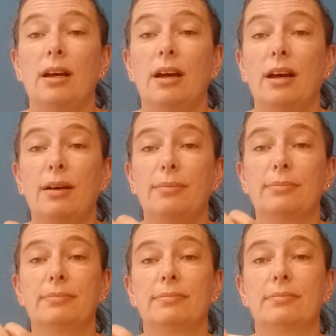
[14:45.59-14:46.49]

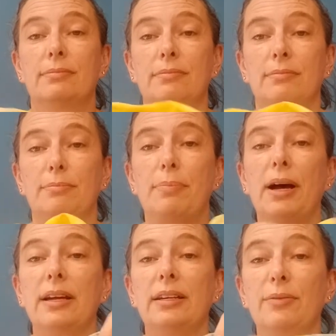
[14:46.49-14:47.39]
but